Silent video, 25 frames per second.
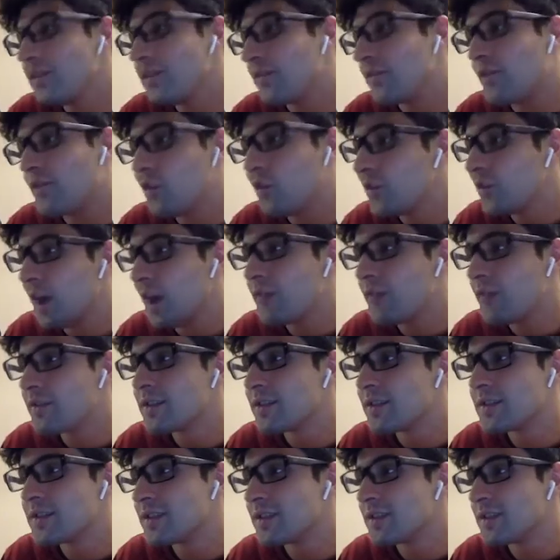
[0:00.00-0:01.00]
the first half of
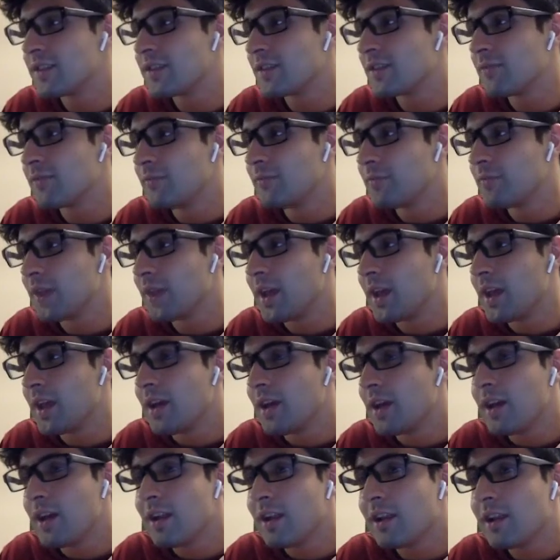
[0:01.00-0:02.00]
the season,
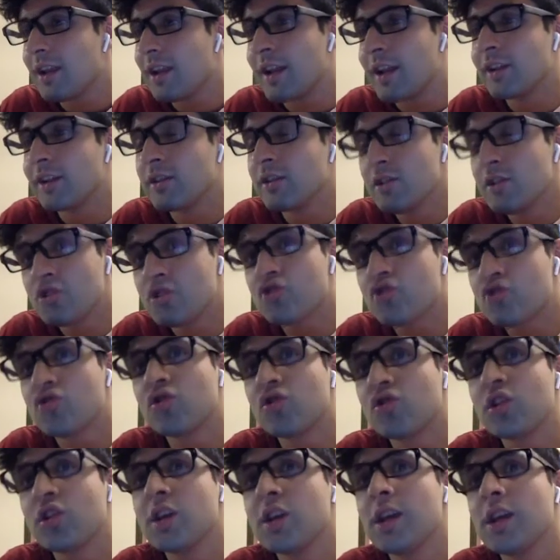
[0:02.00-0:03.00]
like
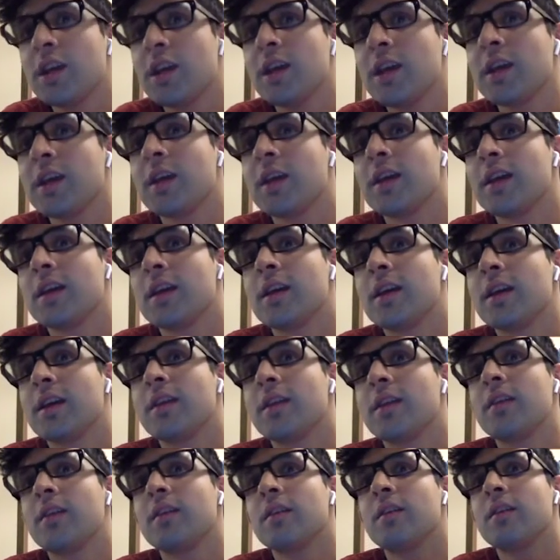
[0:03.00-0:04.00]
literally,
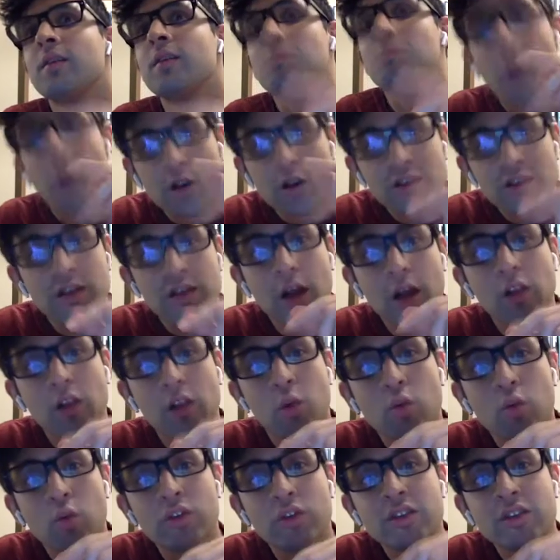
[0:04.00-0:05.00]
Martial
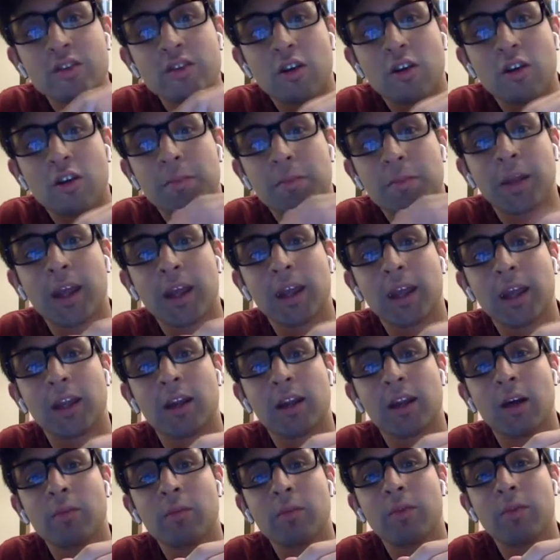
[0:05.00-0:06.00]
only started picking it
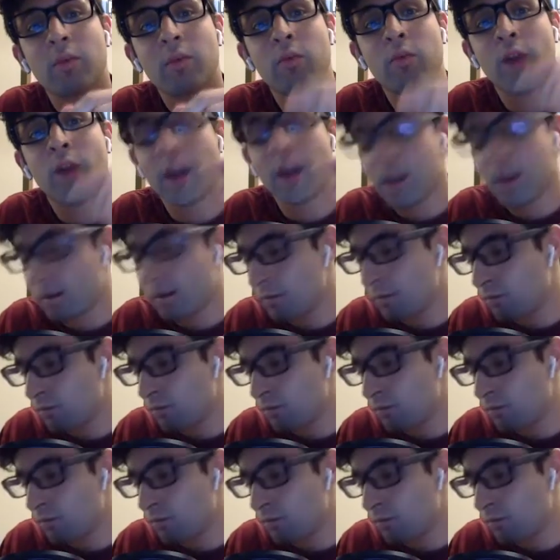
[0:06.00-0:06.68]
up when